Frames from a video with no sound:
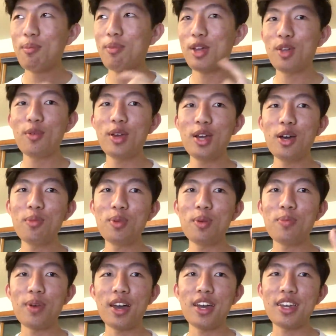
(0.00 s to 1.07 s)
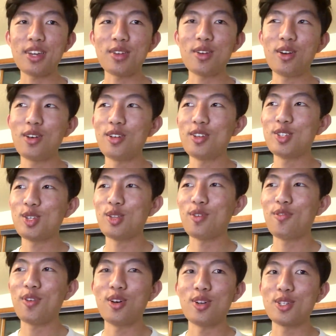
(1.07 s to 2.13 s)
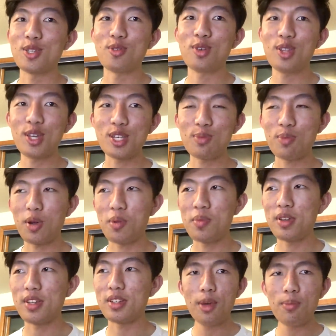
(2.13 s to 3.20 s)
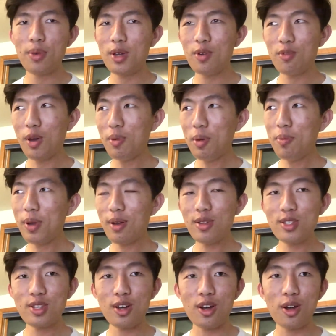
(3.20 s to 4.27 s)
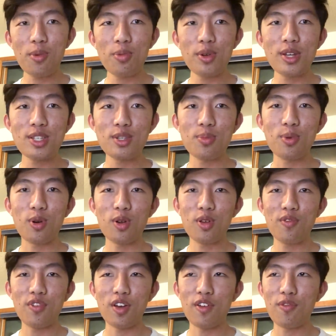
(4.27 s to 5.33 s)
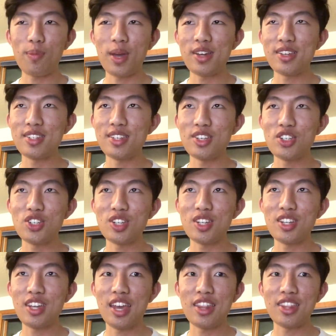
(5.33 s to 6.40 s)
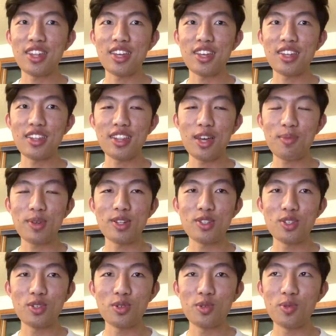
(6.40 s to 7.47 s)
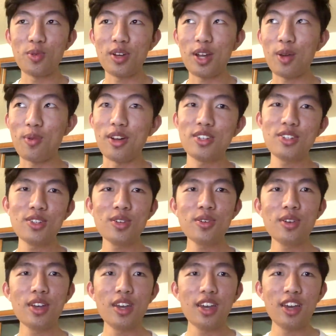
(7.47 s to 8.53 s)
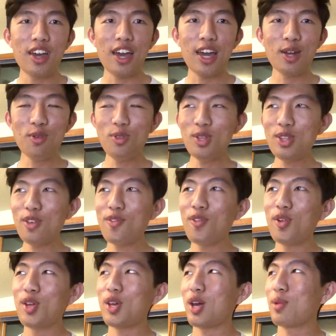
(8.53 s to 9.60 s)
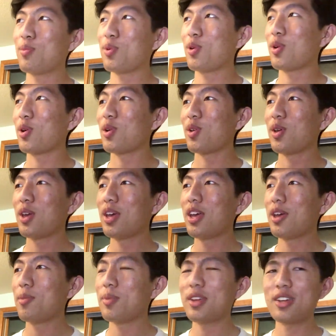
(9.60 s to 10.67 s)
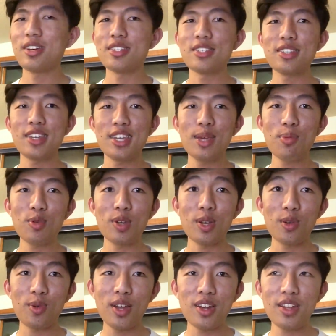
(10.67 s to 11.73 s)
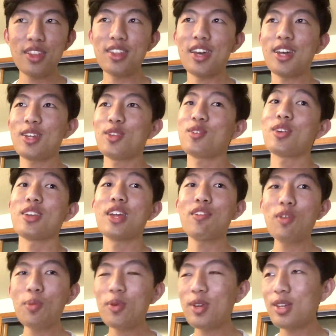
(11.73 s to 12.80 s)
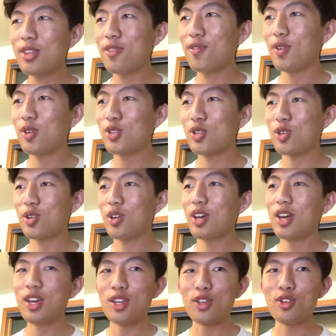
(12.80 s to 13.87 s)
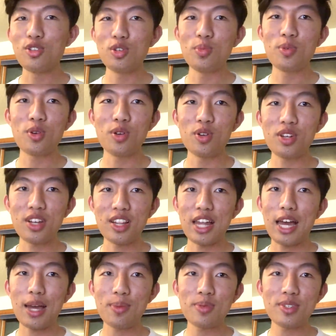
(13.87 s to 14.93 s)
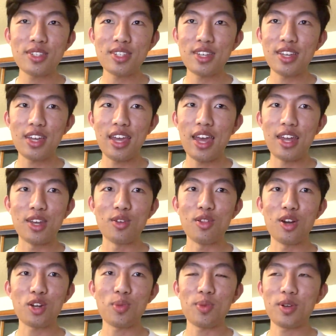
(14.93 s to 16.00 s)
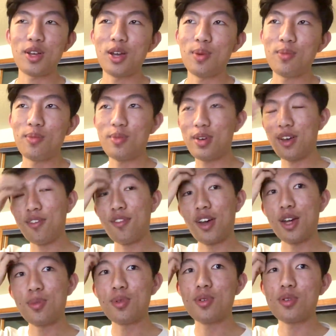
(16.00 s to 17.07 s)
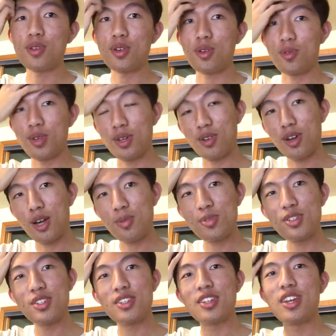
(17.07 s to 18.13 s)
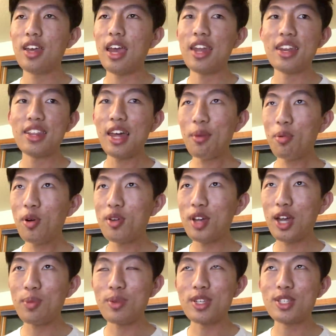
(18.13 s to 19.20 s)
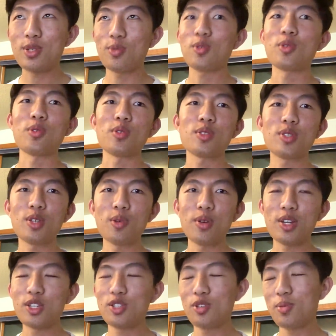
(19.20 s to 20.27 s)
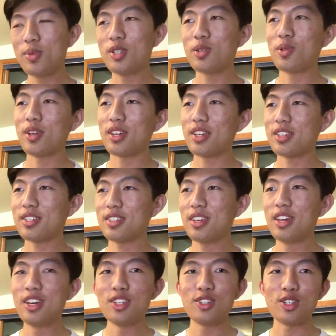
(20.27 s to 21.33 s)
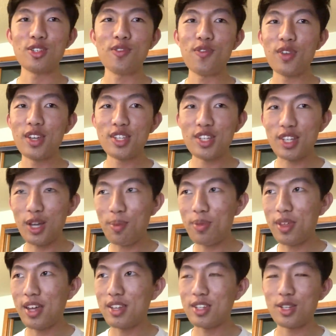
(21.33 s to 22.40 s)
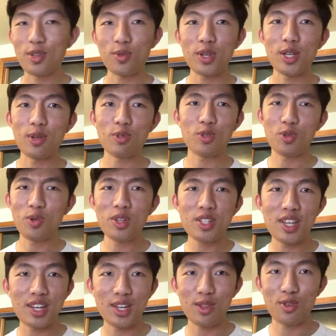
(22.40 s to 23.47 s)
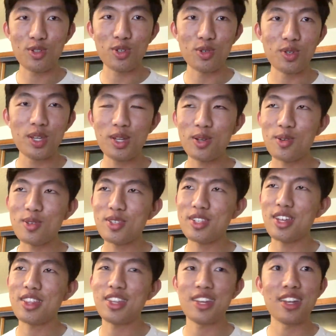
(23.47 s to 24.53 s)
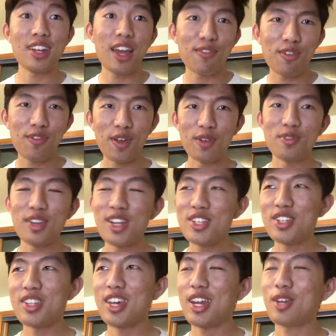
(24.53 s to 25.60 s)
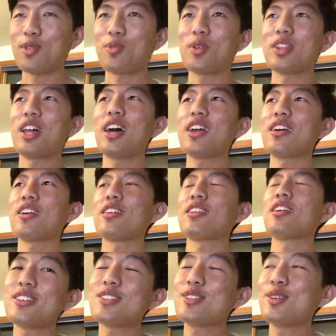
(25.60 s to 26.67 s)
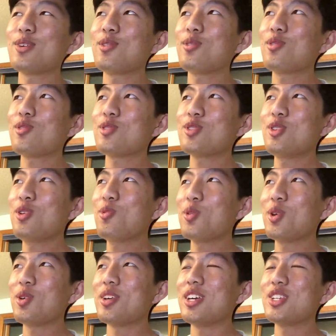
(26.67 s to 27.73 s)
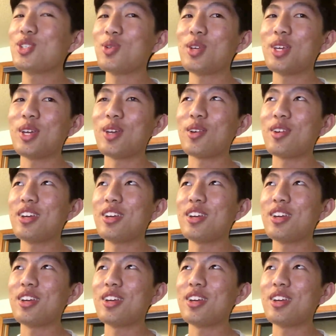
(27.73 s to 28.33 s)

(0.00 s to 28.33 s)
By the way, I'll be back in college in the fall, so nothing's permanent. But while my parents are pretty supportive of my decision and they let me do what I want to do, I don't think they're fully on board because they keep reiterating that you can never predict the future, YouTube could collapse, and no longer become a viable career option. And at that point, I'd be screwed. So what I should be doing is just finishing up that degree, which would only take another two years, and then I'd have a foundation that I could rely on. So there's no real issue here.